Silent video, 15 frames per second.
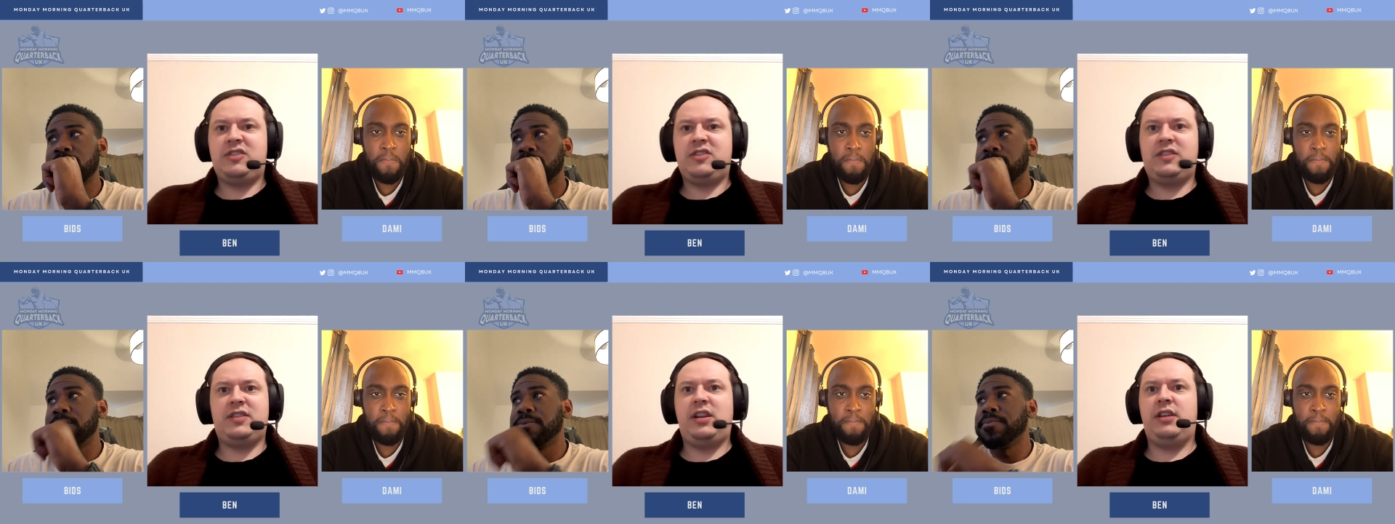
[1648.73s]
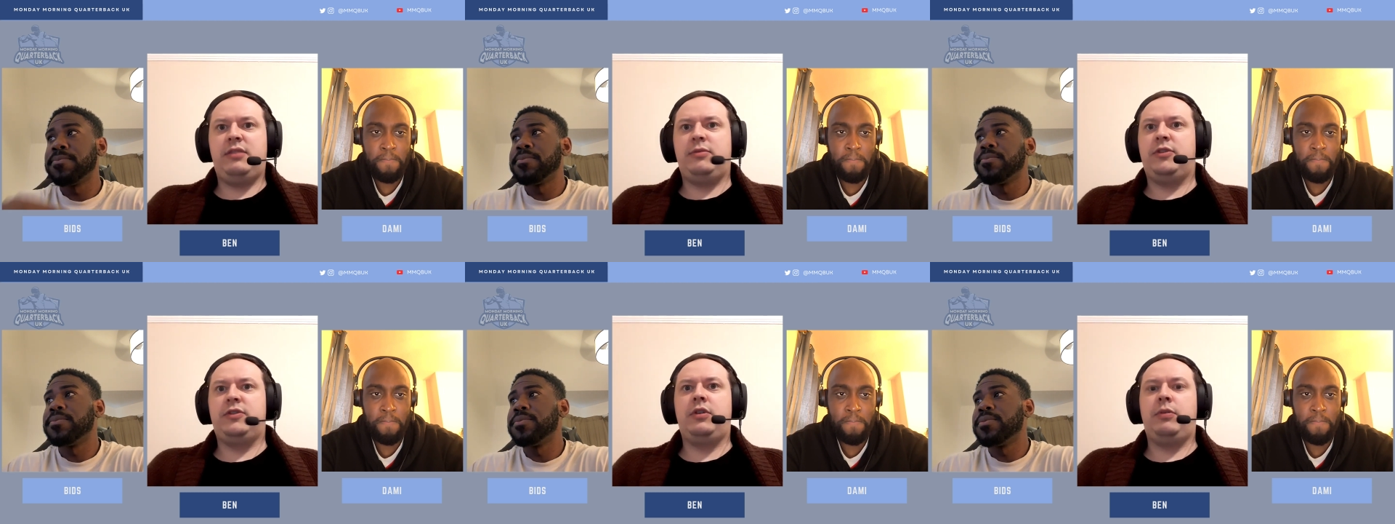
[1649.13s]
Speaker 1: J.C. Latham
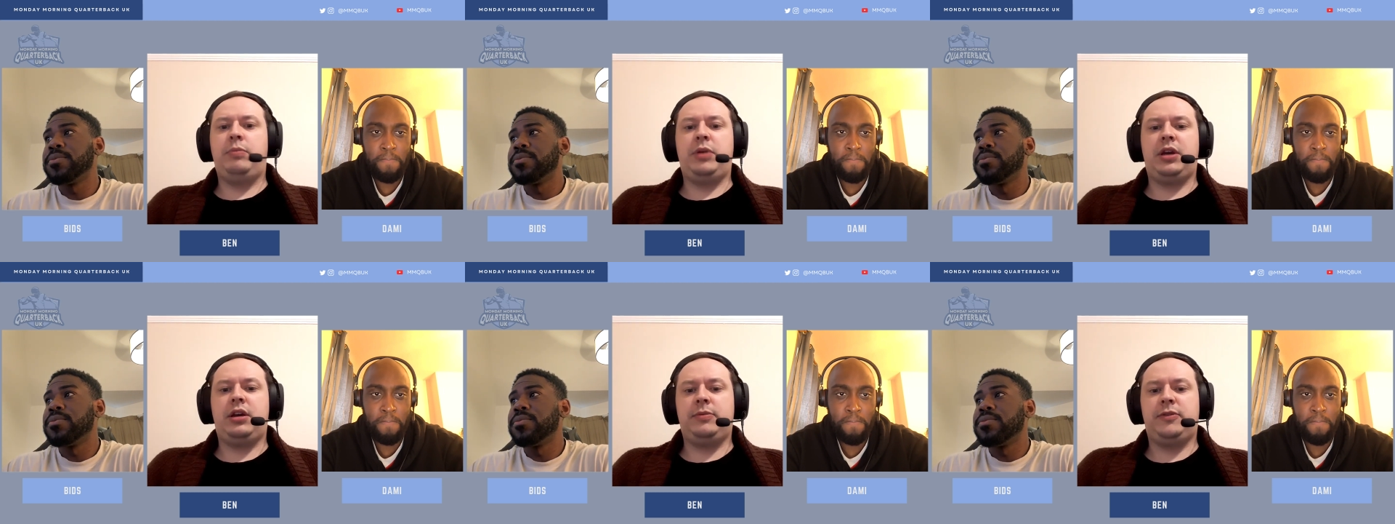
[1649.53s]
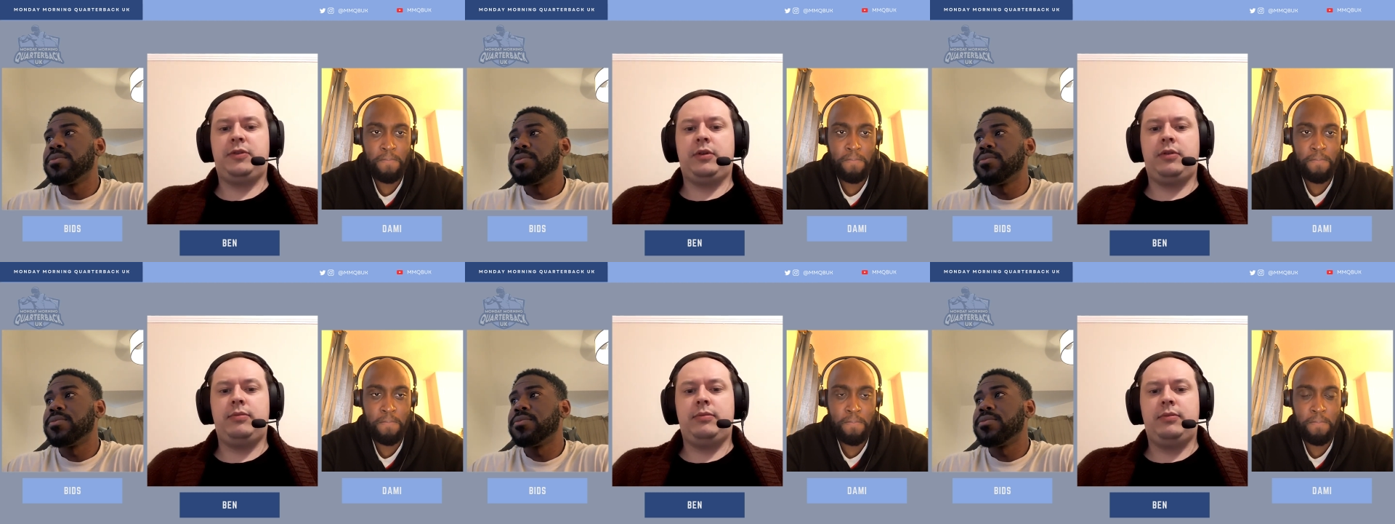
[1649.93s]
looks a good pickup,
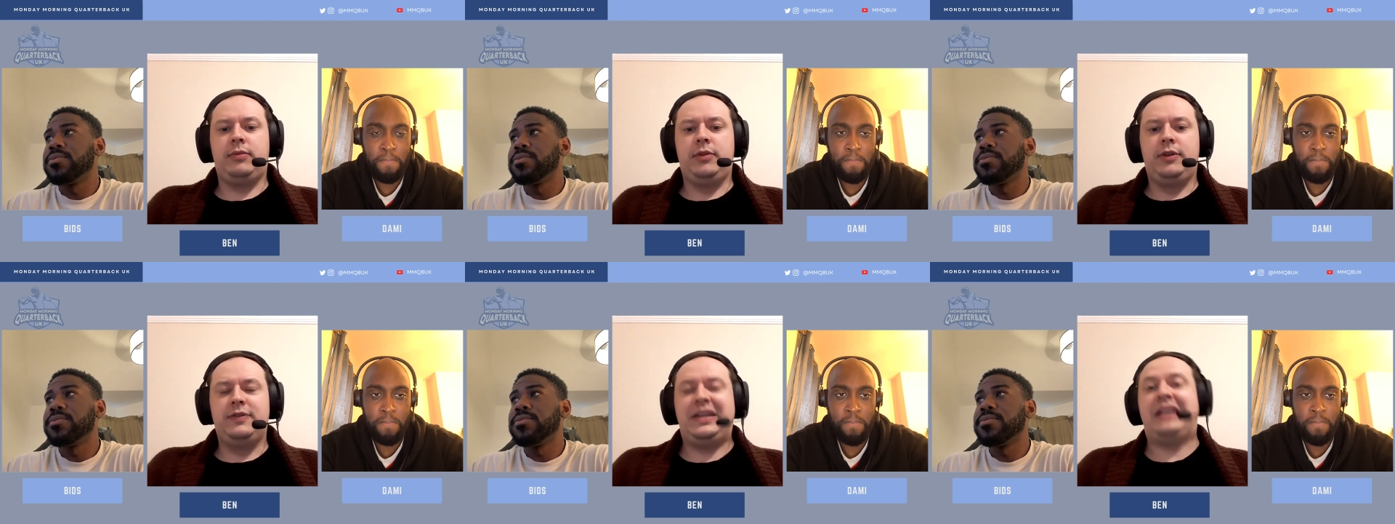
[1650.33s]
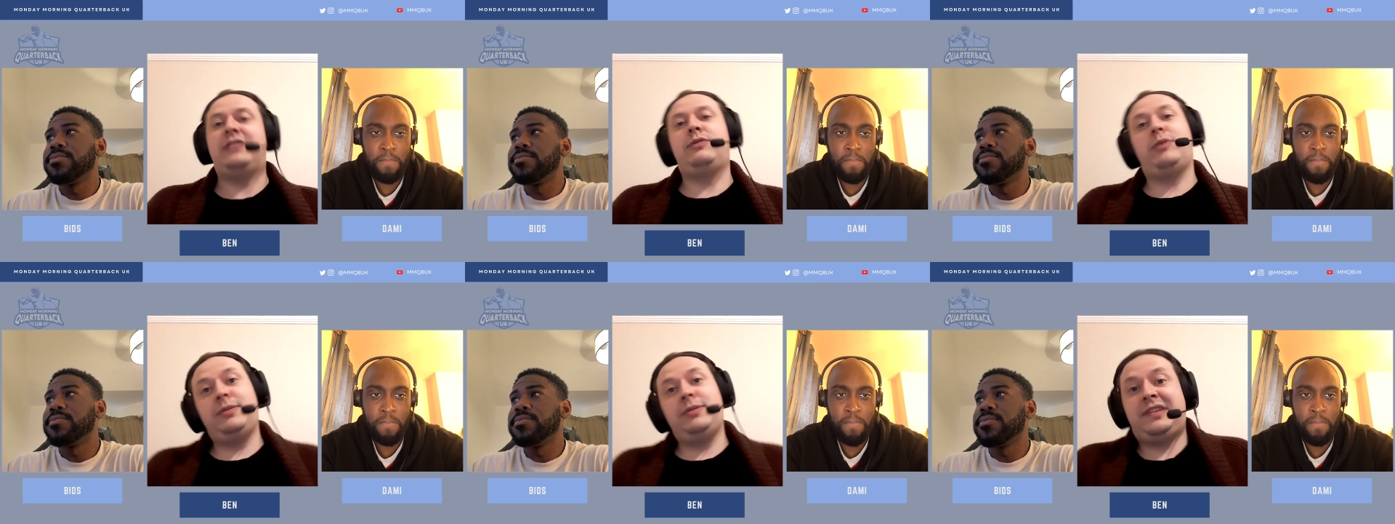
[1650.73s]
so I'm
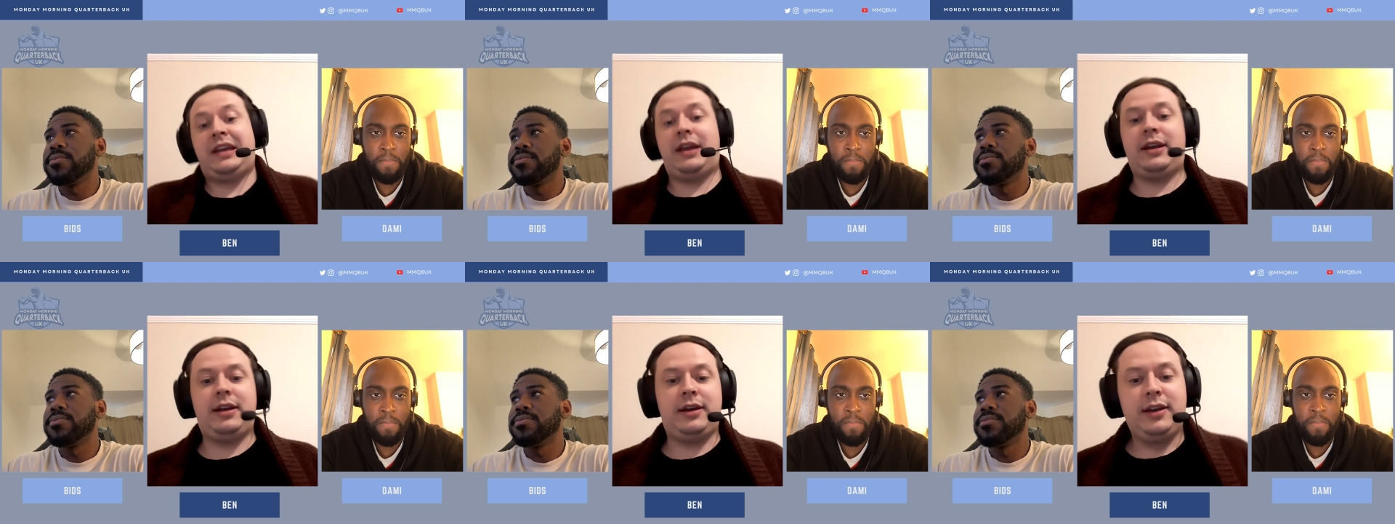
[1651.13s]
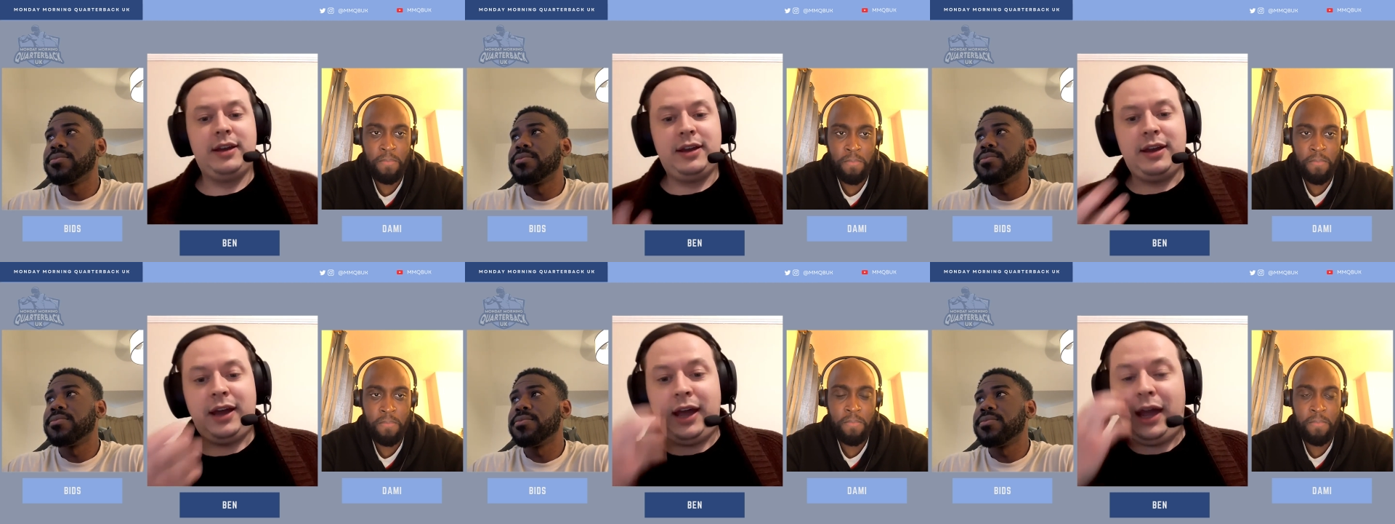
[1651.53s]
that's why I'm saying uh,
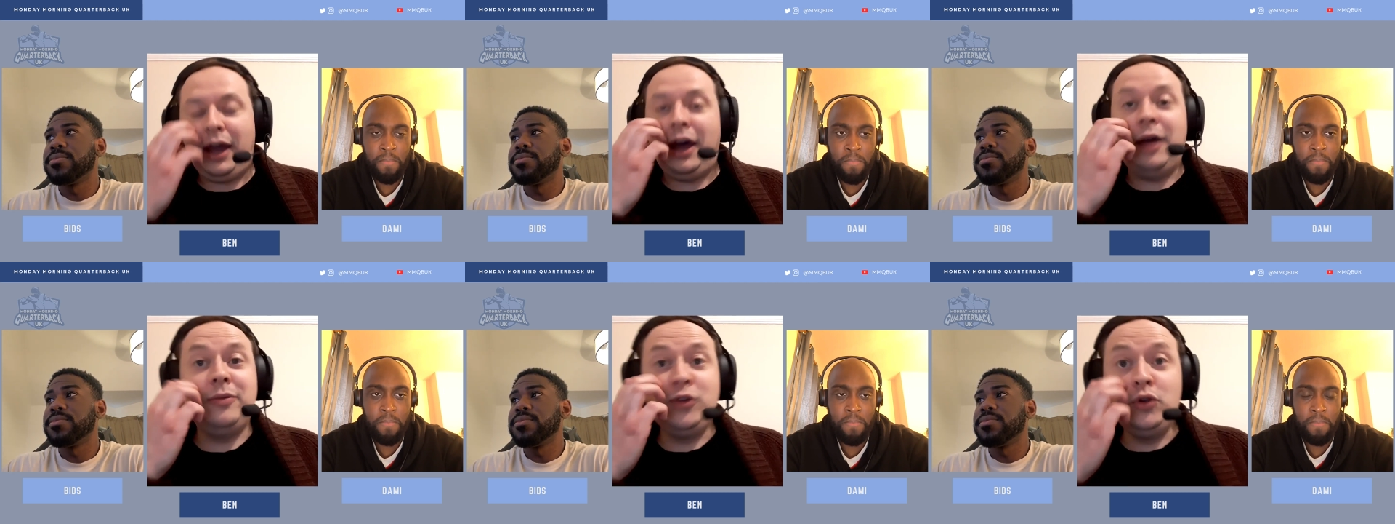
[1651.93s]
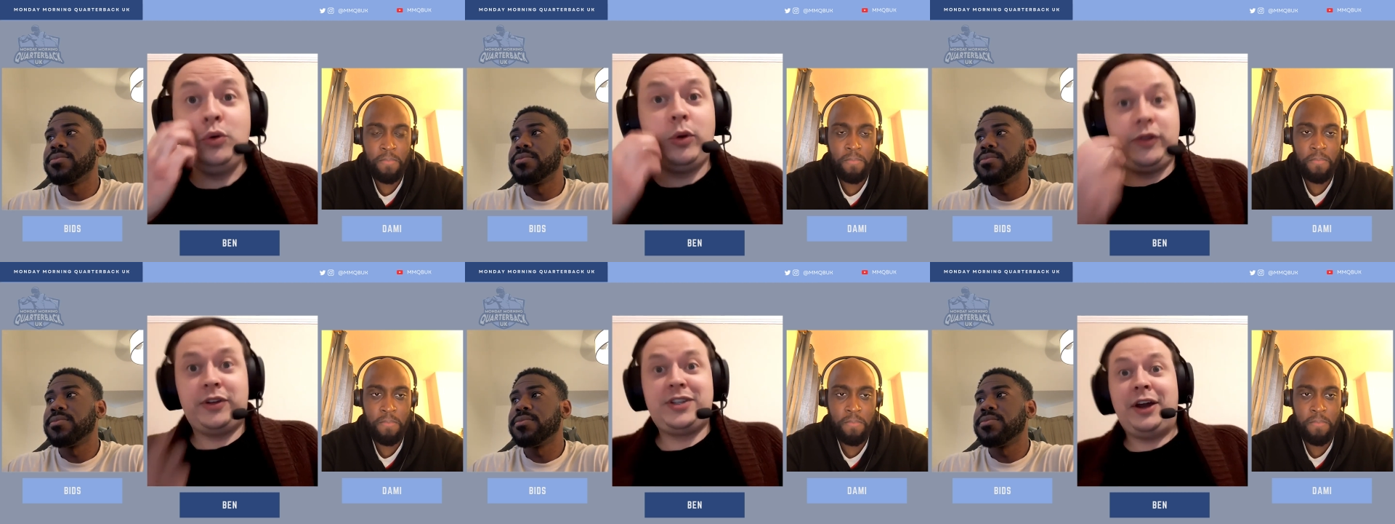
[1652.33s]
I, I knew
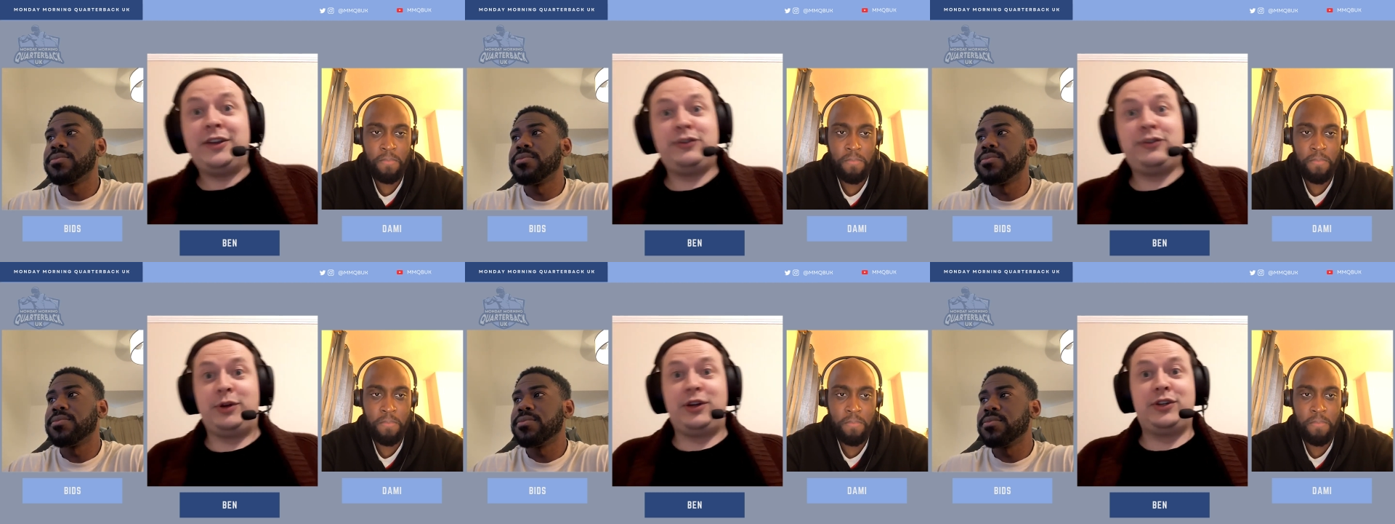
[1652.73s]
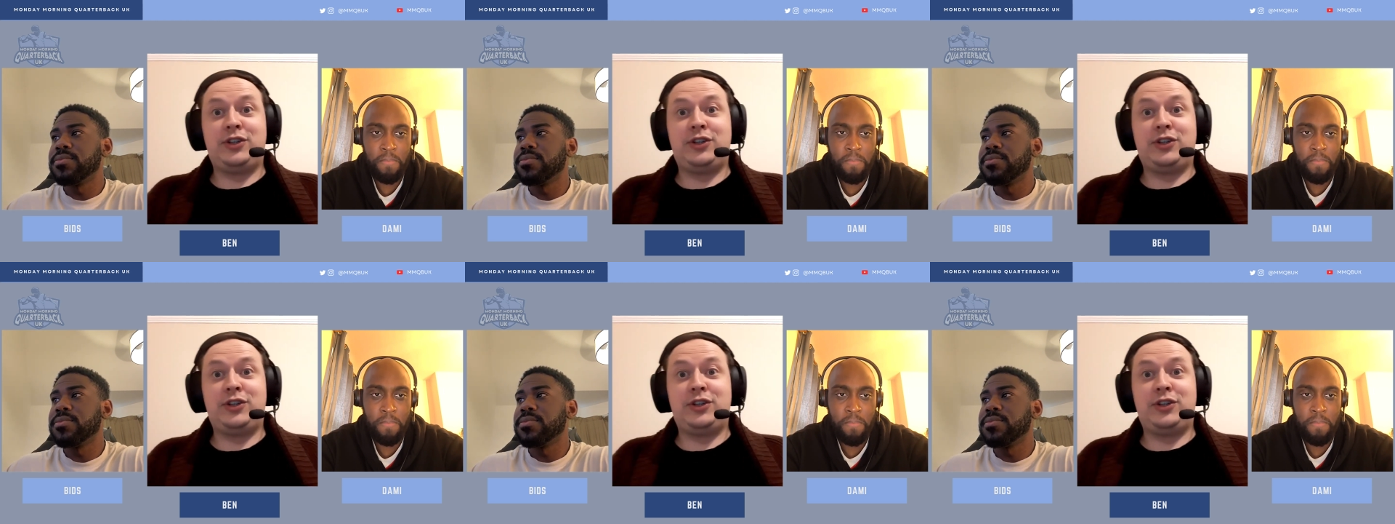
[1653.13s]
what the Titans were going to